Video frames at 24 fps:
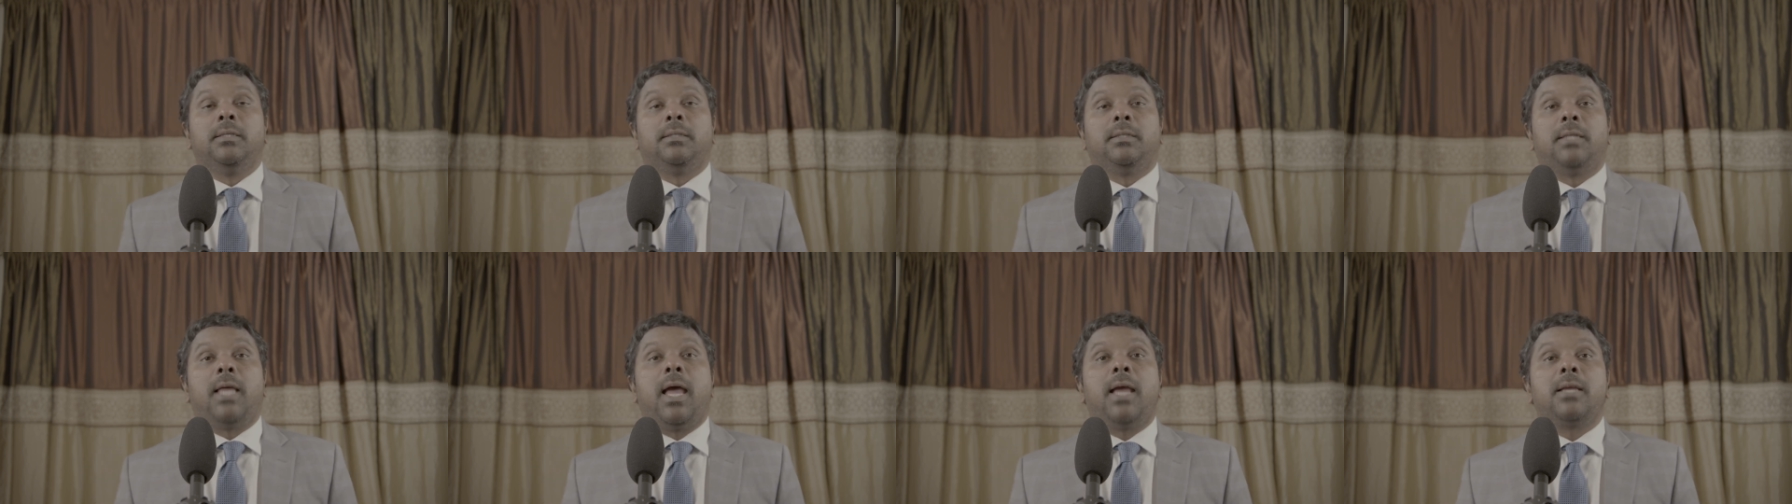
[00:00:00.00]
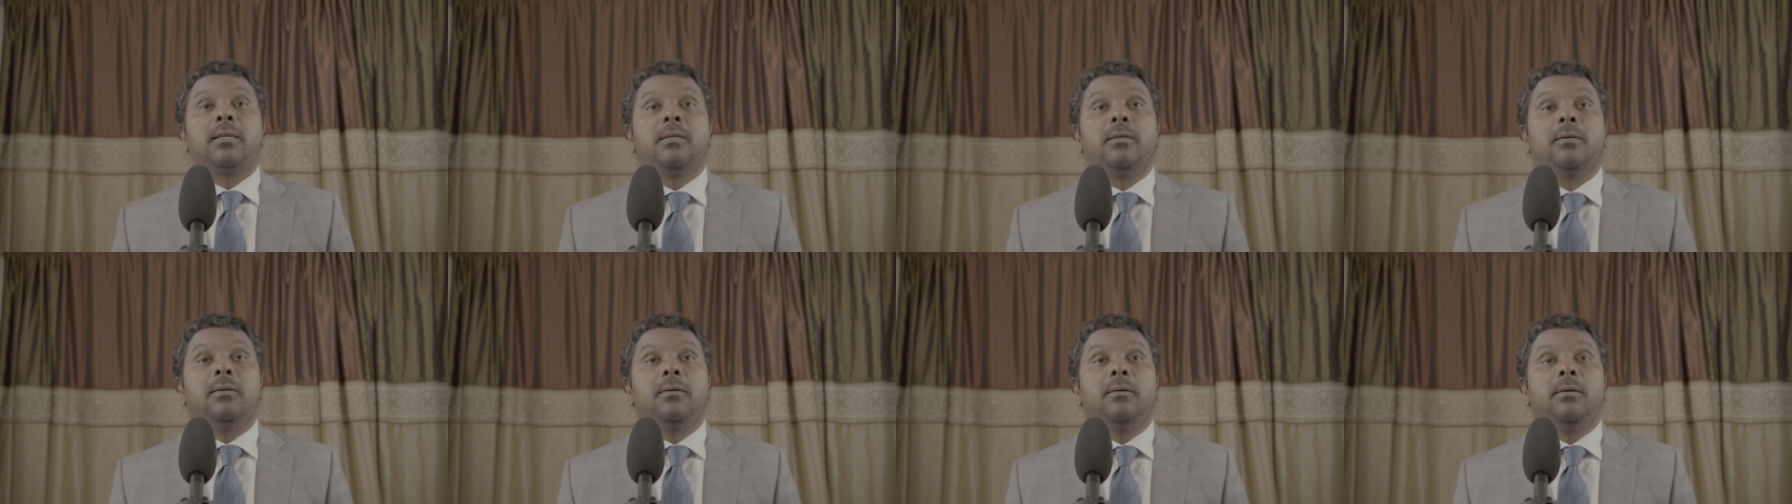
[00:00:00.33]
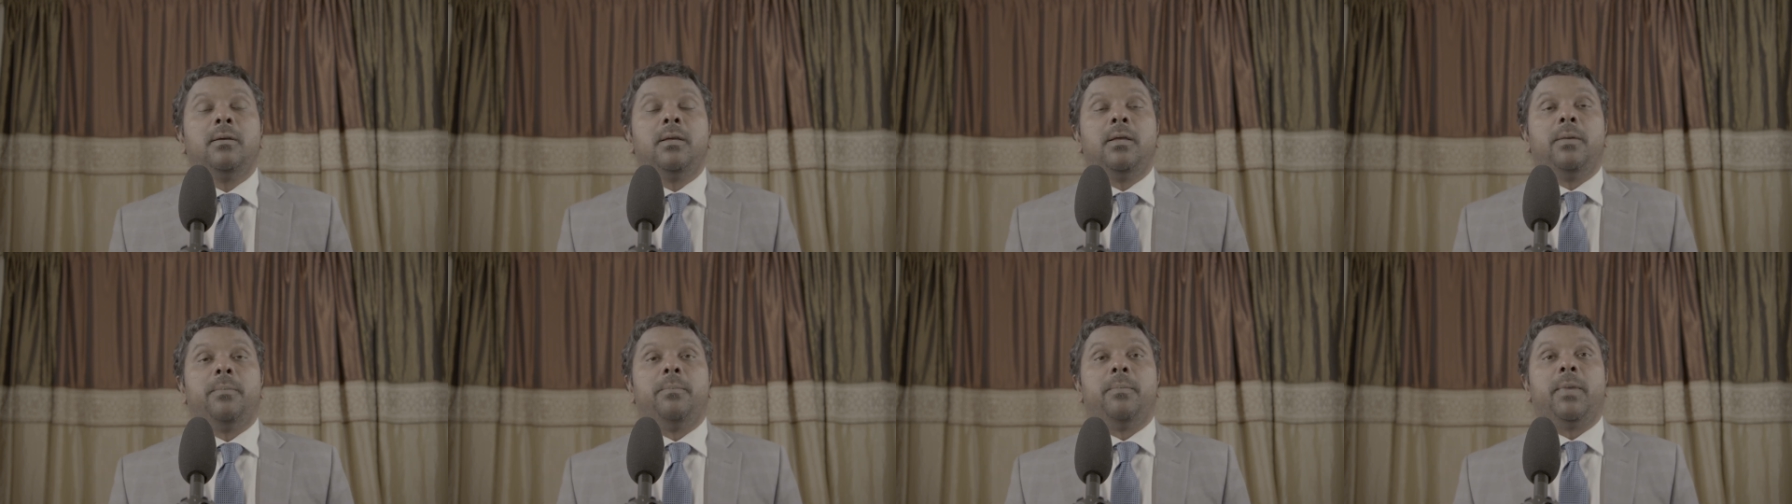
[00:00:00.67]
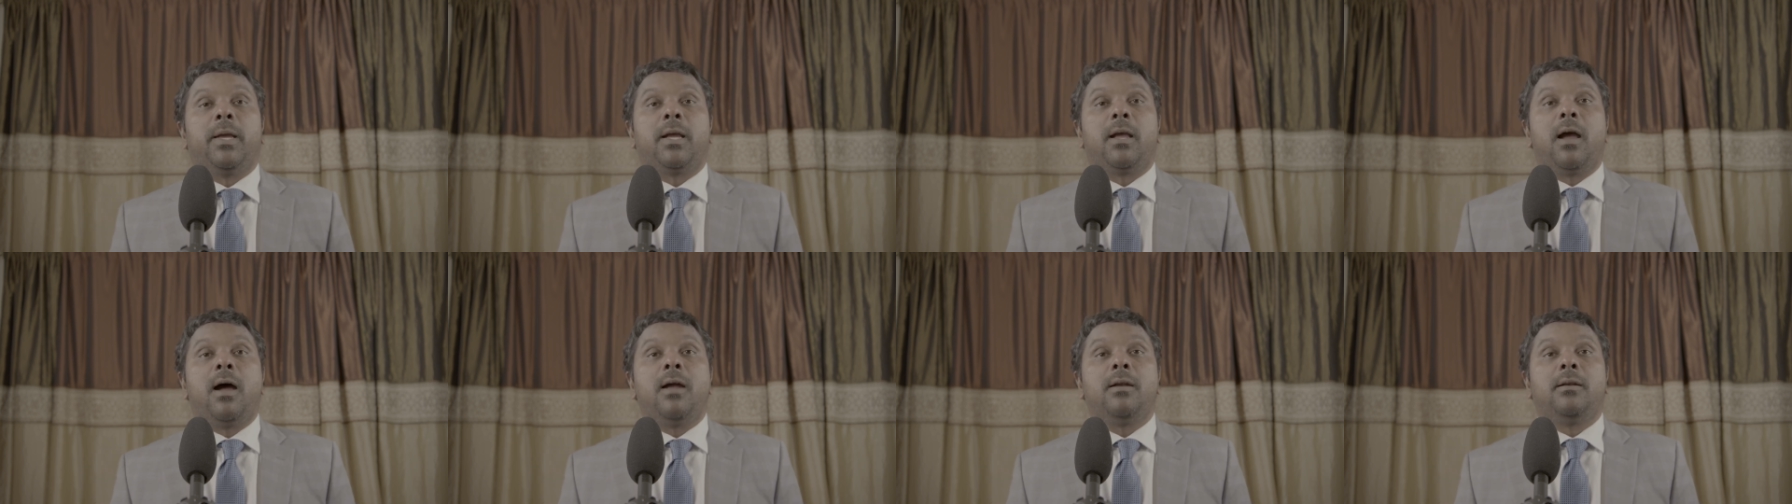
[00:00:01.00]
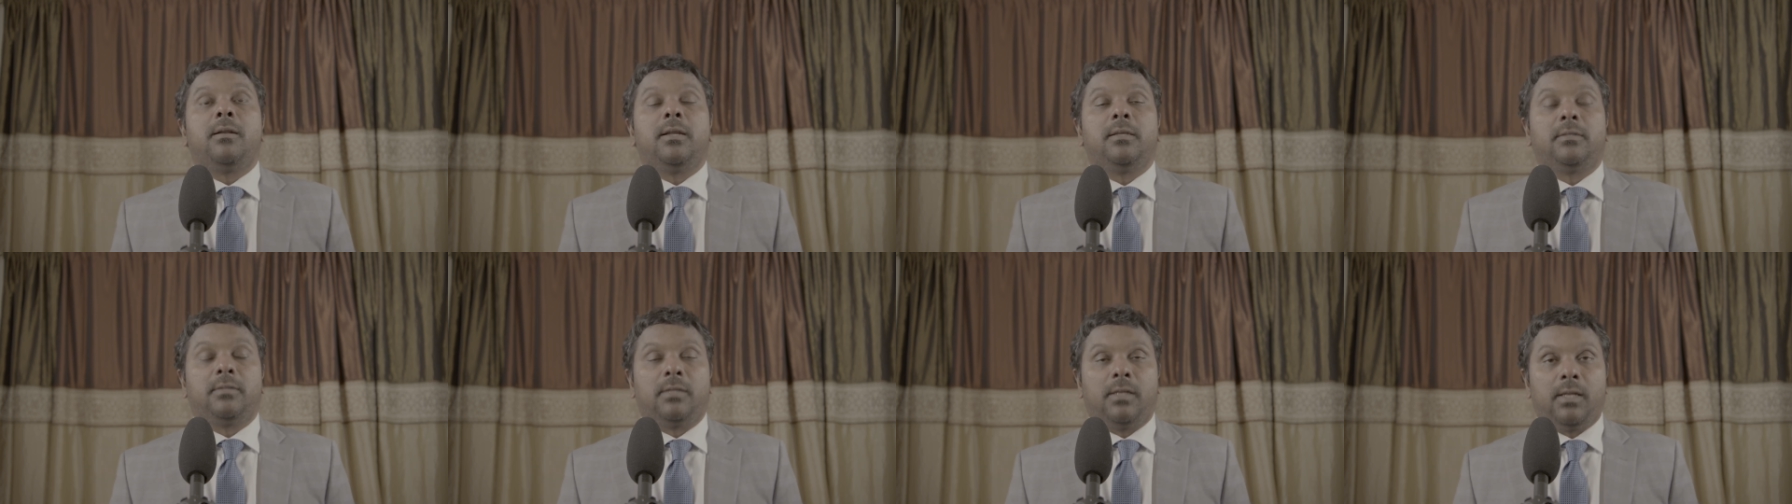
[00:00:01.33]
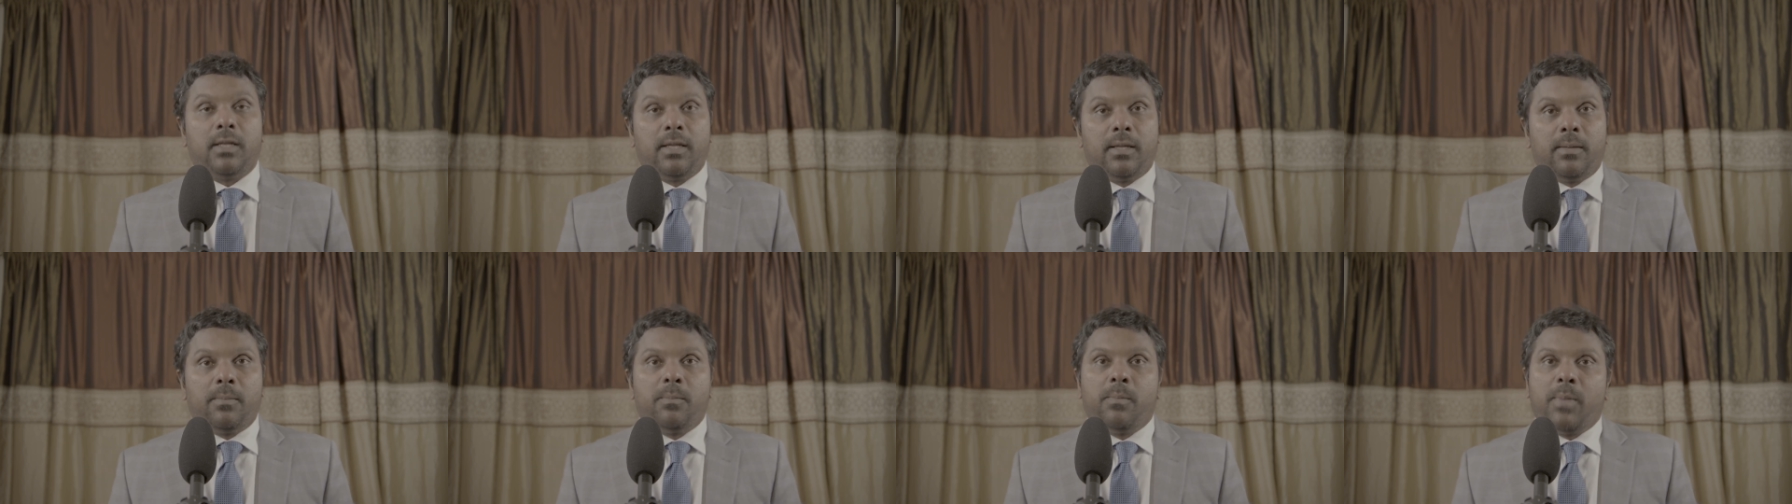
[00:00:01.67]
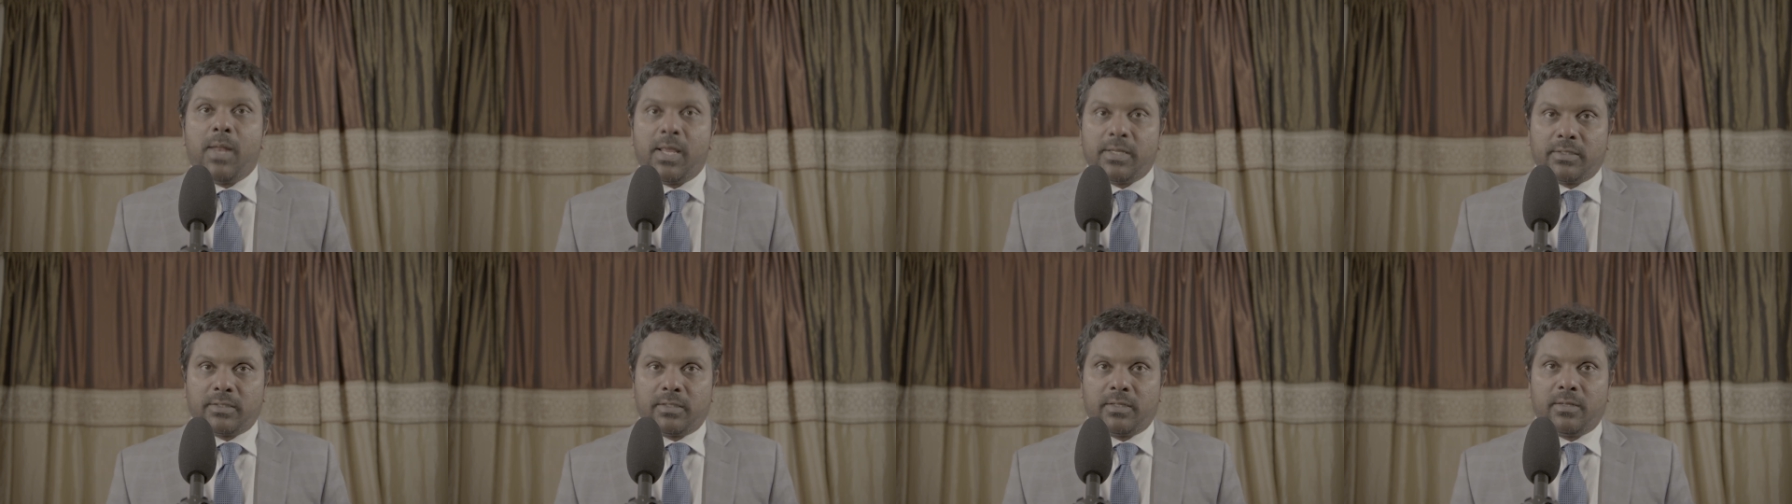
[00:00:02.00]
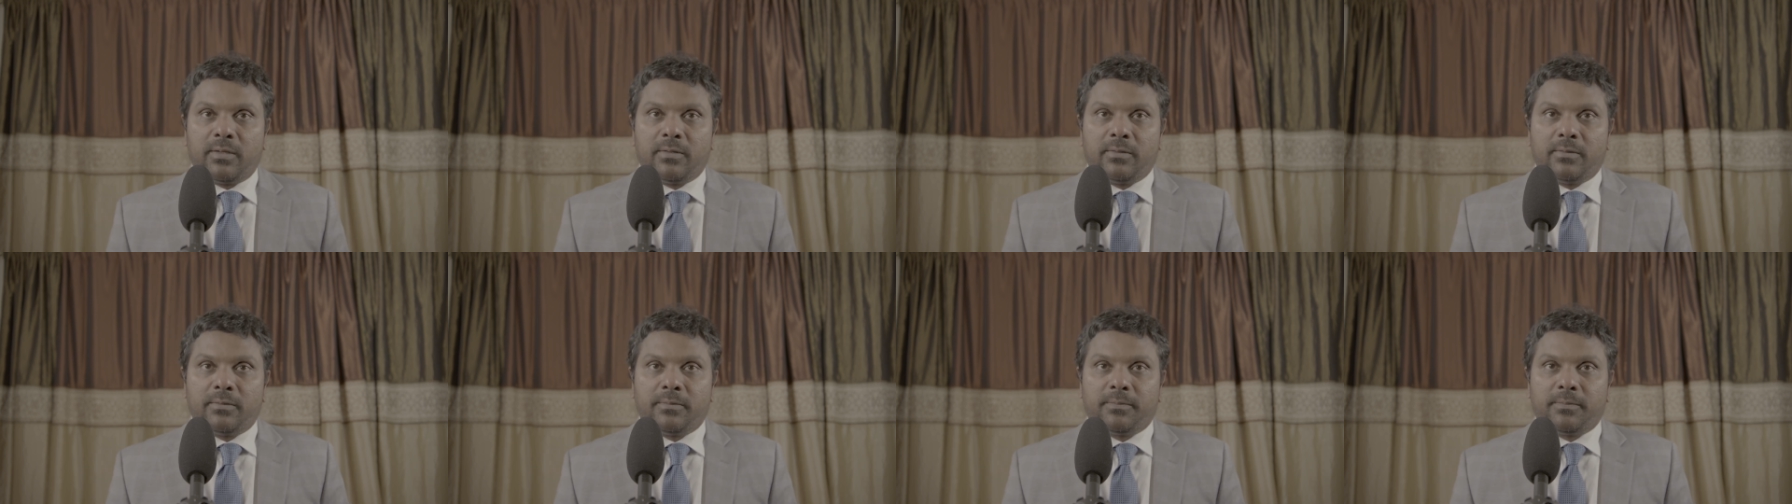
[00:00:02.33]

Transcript: Thank you. May God richly bless you.